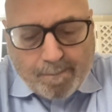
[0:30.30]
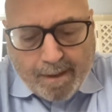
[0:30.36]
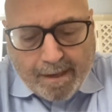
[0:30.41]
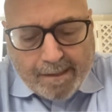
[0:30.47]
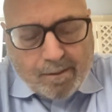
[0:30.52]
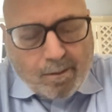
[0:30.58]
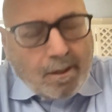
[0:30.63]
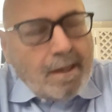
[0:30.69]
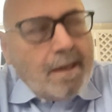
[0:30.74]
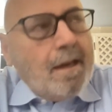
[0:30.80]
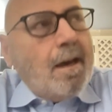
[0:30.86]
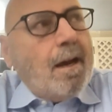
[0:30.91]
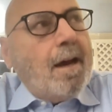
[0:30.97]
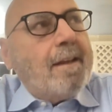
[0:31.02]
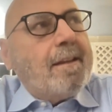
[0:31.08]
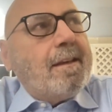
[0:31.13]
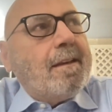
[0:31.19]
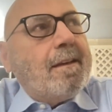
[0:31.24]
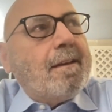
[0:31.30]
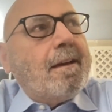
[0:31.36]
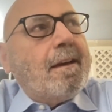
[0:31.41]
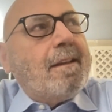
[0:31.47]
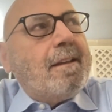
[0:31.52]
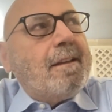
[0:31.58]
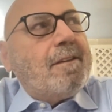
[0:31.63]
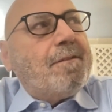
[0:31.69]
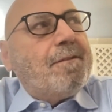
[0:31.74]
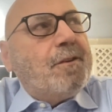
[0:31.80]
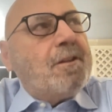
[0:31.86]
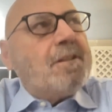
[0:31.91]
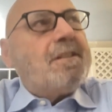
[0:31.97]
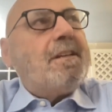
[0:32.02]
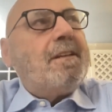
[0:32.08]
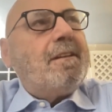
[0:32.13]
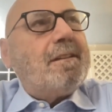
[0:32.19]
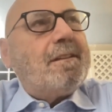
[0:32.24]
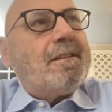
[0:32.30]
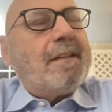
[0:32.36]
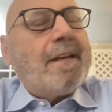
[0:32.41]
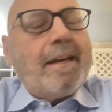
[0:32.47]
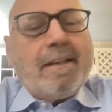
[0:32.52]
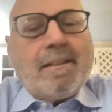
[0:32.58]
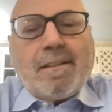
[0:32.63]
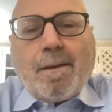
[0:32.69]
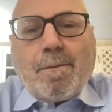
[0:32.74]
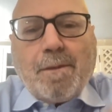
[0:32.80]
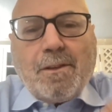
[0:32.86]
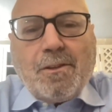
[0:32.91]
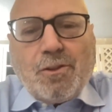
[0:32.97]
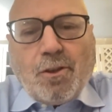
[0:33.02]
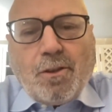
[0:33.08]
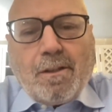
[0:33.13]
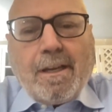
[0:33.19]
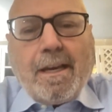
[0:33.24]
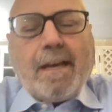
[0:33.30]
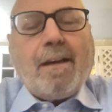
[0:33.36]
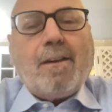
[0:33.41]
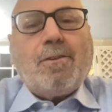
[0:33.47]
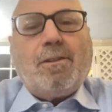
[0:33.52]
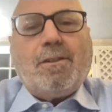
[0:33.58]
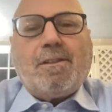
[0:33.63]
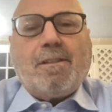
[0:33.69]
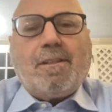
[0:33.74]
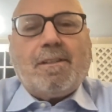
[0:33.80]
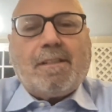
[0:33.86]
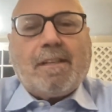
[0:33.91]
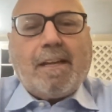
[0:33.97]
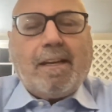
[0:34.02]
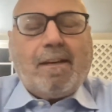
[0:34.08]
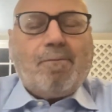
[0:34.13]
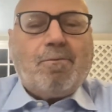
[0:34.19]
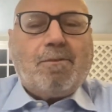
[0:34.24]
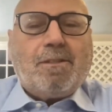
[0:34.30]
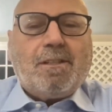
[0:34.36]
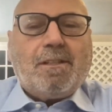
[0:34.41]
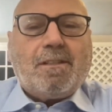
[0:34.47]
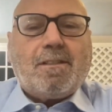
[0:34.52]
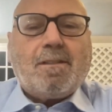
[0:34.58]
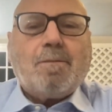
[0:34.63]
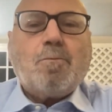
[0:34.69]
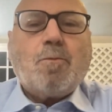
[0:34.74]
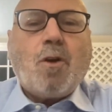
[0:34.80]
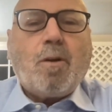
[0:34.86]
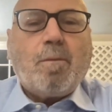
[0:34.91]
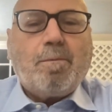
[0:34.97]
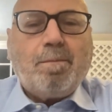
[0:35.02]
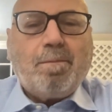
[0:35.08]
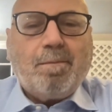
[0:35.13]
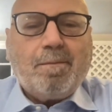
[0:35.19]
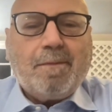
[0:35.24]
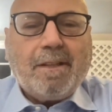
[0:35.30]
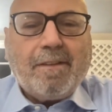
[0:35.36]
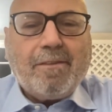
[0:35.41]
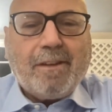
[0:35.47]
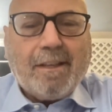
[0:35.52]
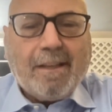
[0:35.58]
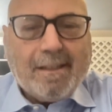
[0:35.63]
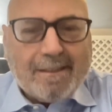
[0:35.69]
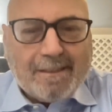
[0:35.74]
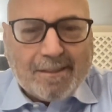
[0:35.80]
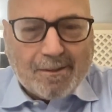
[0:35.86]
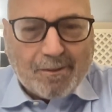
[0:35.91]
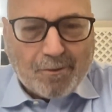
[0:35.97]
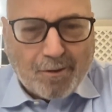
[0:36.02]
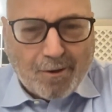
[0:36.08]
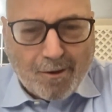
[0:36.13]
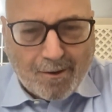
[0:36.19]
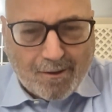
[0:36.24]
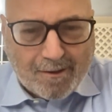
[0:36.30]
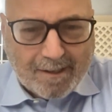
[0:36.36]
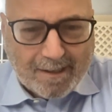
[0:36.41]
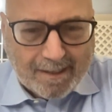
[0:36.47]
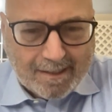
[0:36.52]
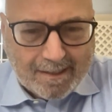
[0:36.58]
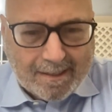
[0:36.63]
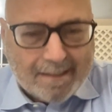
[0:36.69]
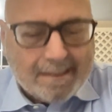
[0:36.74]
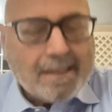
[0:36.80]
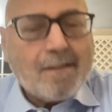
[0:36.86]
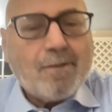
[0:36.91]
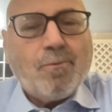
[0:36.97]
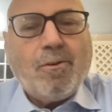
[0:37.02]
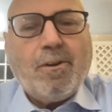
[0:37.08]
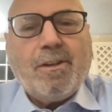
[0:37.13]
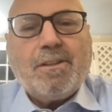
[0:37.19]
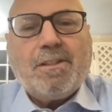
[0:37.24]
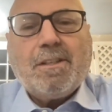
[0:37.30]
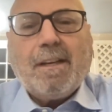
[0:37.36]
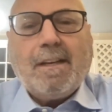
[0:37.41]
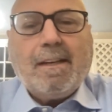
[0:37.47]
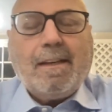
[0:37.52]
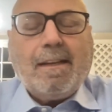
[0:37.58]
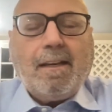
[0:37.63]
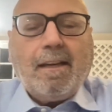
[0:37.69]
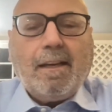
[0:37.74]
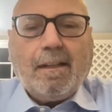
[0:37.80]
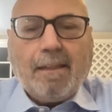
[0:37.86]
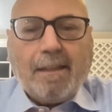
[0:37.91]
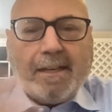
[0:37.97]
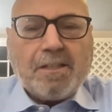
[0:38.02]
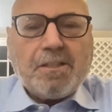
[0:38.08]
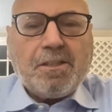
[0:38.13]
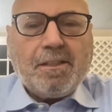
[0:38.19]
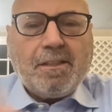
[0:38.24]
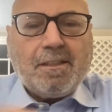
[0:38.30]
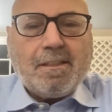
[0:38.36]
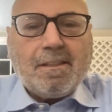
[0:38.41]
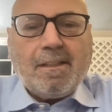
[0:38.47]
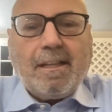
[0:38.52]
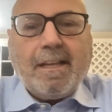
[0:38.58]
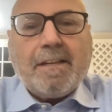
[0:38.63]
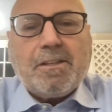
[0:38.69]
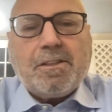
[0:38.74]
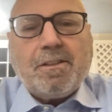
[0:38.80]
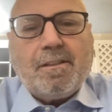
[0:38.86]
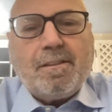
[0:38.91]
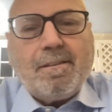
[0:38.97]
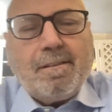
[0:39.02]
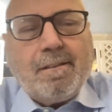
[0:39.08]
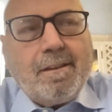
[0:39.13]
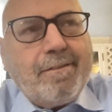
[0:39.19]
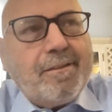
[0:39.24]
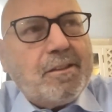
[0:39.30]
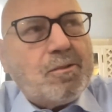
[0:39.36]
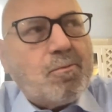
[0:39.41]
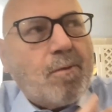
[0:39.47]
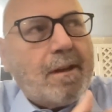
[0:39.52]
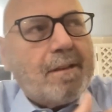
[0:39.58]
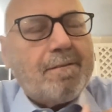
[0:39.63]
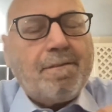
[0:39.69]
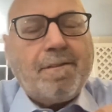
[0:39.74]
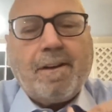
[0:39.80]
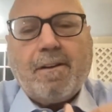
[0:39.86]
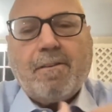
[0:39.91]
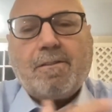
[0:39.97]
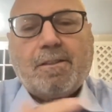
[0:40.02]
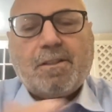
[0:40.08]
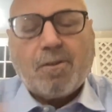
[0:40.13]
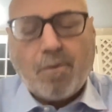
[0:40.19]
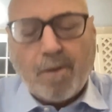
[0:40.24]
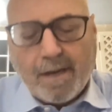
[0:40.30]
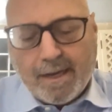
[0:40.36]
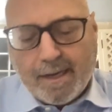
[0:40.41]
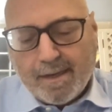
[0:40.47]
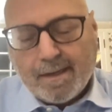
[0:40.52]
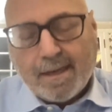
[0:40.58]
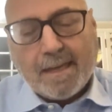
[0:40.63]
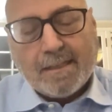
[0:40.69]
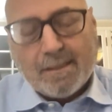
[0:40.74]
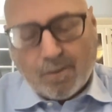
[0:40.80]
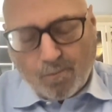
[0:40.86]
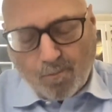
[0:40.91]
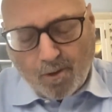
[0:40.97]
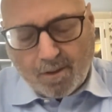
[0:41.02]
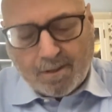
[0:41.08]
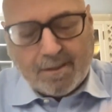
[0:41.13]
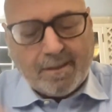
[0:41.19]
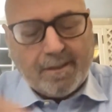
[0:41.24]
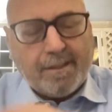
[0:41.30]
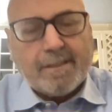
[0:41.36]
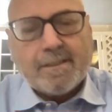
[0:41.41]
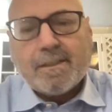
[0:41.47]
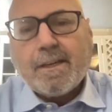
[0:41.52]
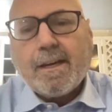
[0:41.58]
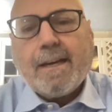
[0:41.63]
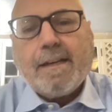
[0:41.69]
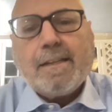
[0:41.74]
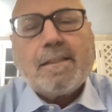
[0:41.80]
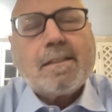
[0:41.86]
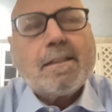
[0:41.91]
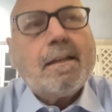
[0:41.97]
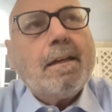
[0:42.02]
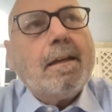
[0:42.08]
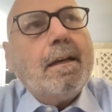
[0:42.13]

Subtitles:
mate. I think the first thing to say is something John Howard used to say, which is the mob never gets it wrong. In other words, an election is an election. If it's won fair and square, as it was in this case,